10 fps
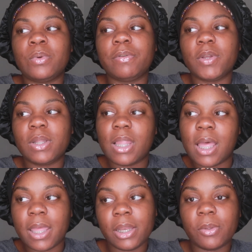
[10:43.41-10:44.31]
order it
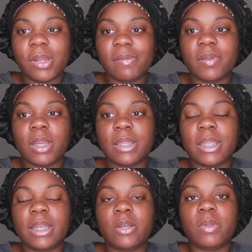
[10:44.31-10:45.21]
online or whatever and
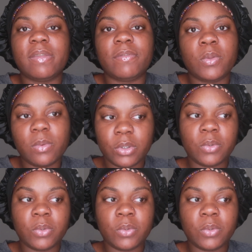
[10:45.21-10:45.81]
then it'll give you